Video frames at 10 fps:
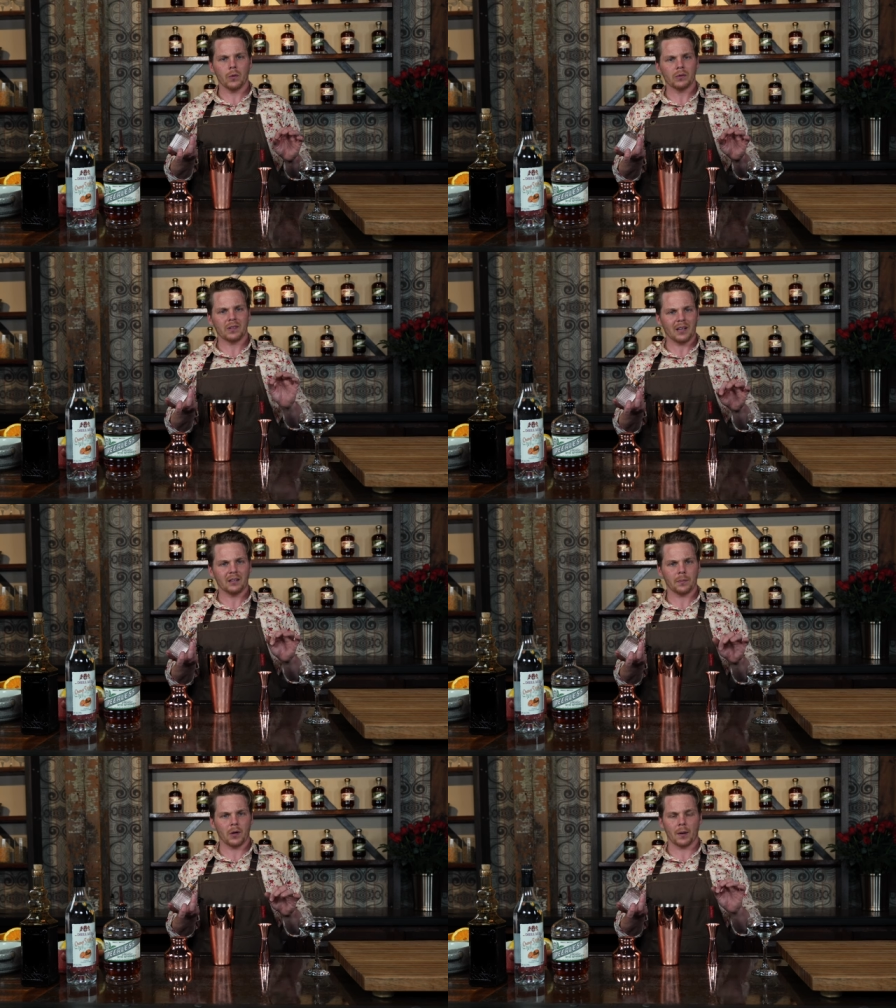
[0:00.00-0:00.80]

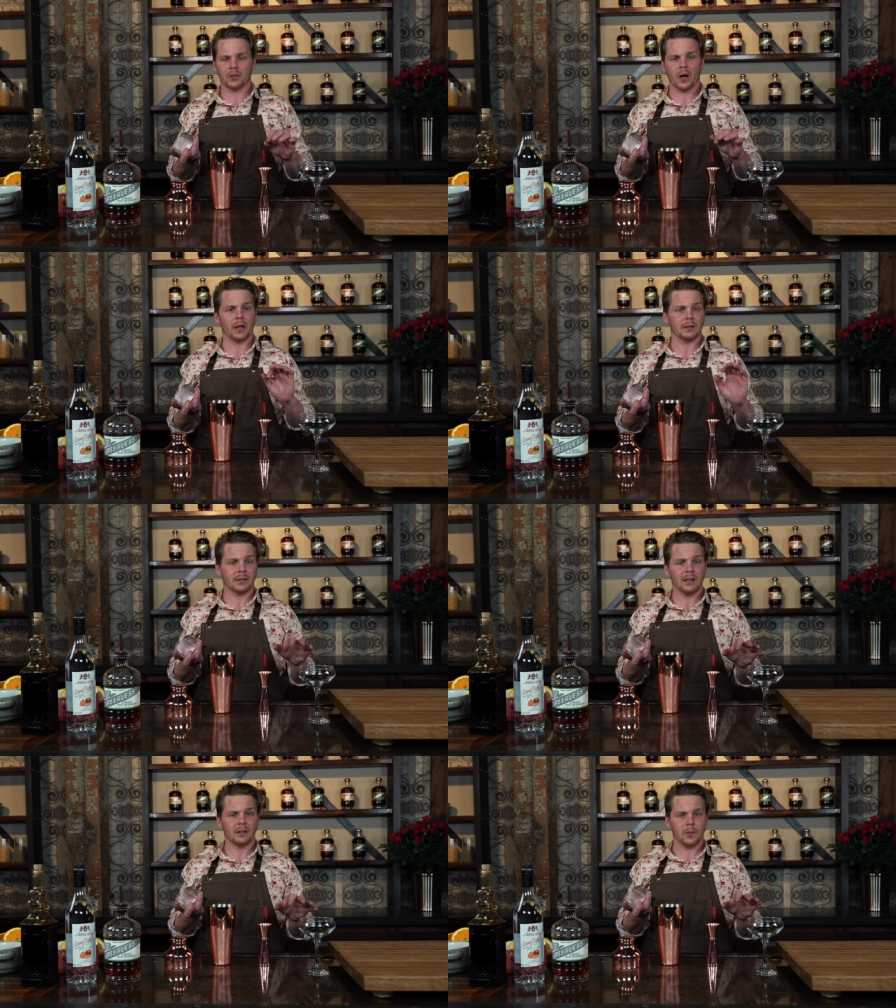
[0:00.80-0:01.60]
teaspoons, I'm sorry, a
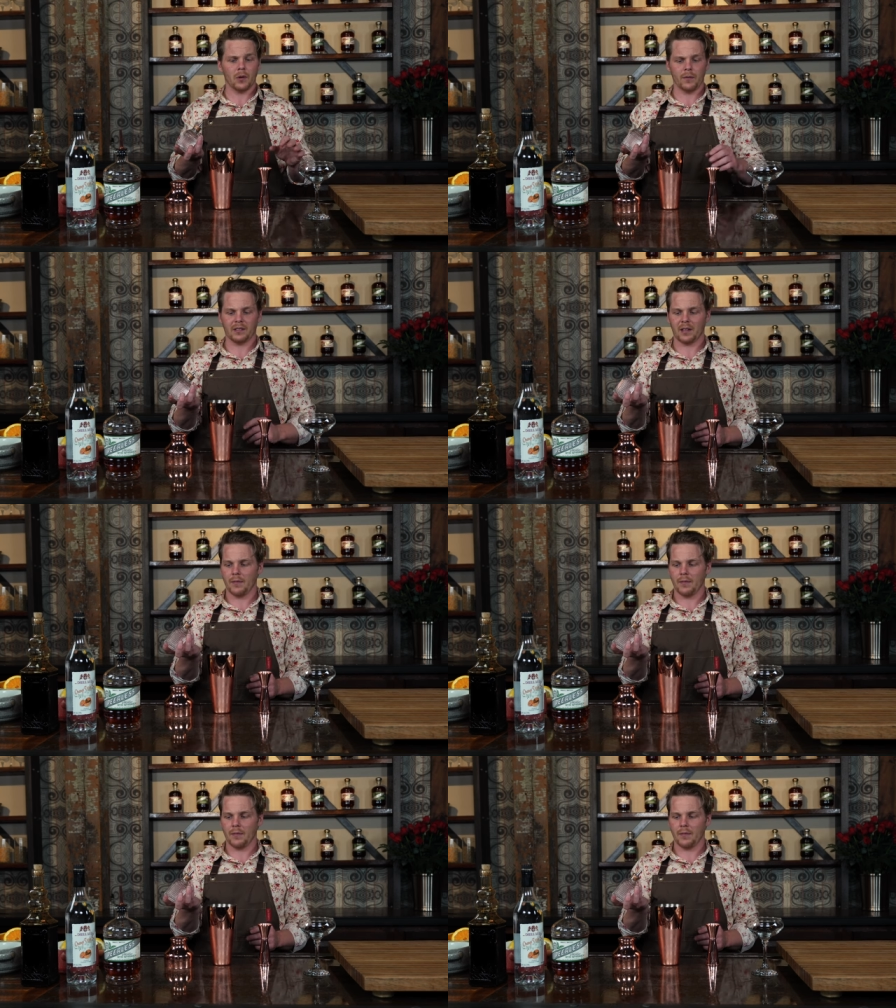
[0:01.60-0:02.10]
teaspoon of this in